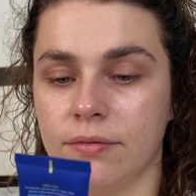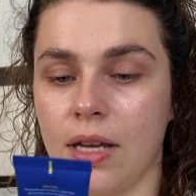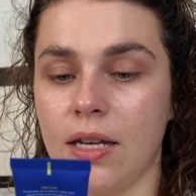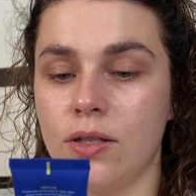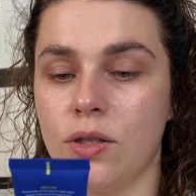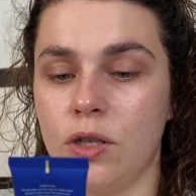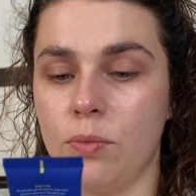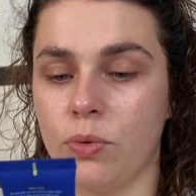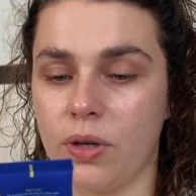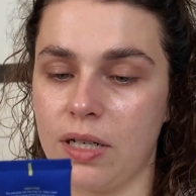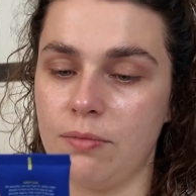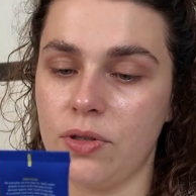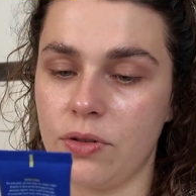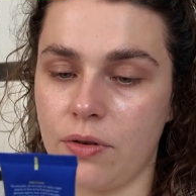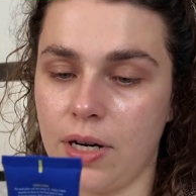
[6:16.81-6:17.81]

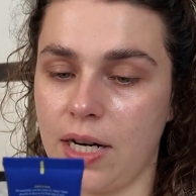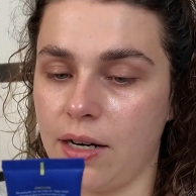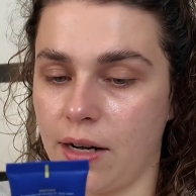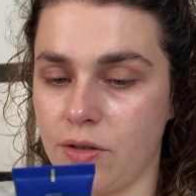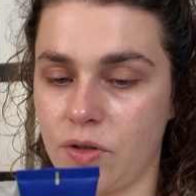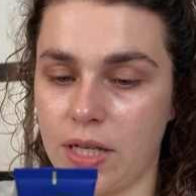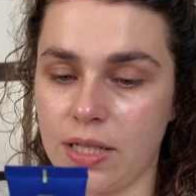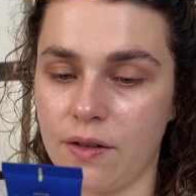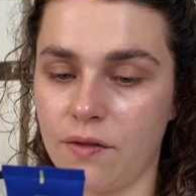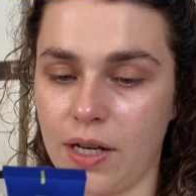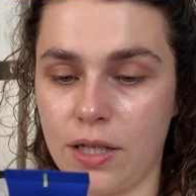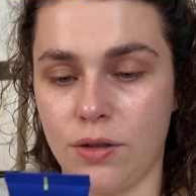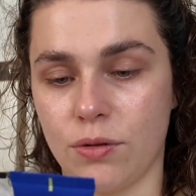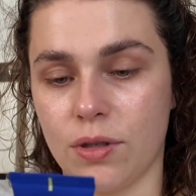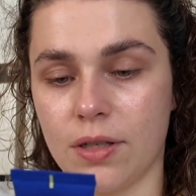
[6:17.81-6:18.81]
Supreme Screen Hydrating
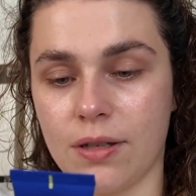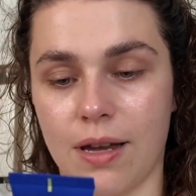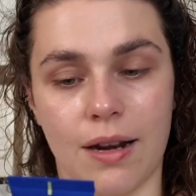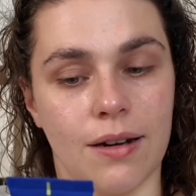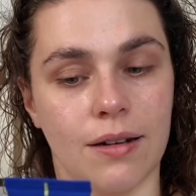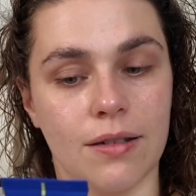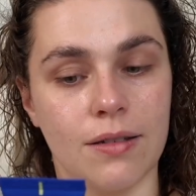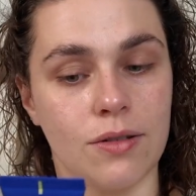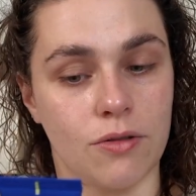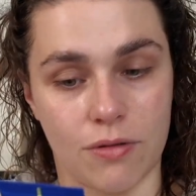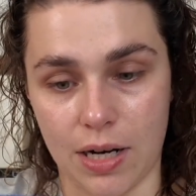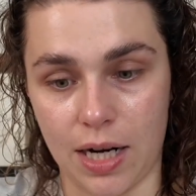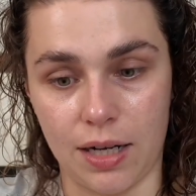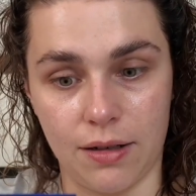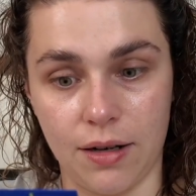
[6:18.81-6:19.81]
Facial Skin
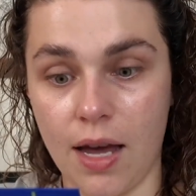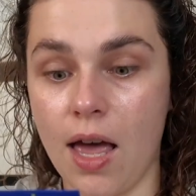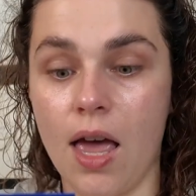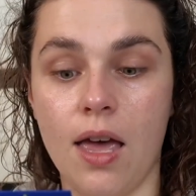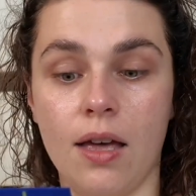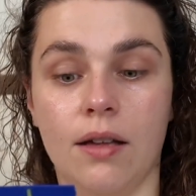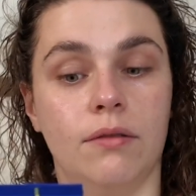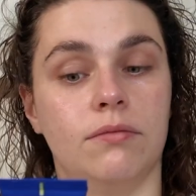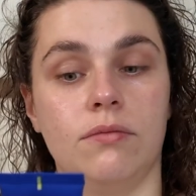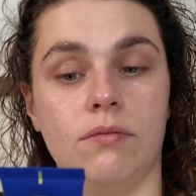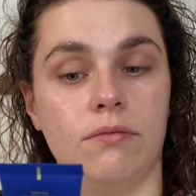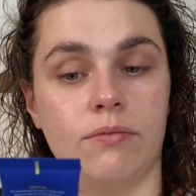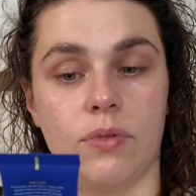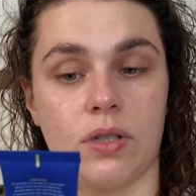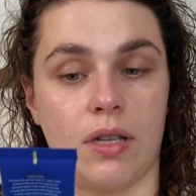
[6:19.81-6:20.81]
Screen
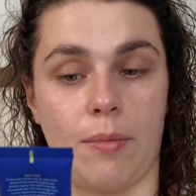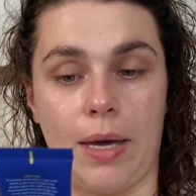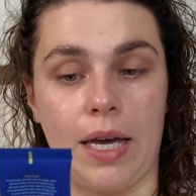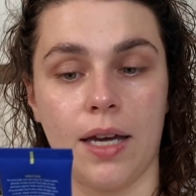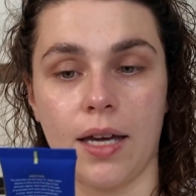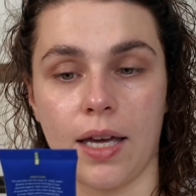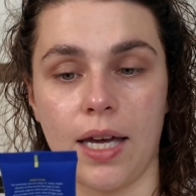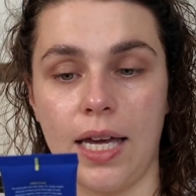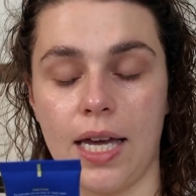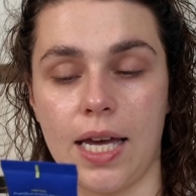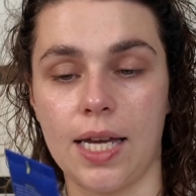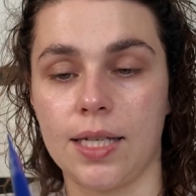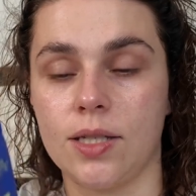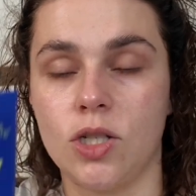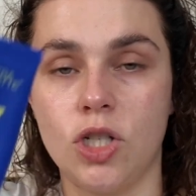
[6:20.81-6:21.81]
something is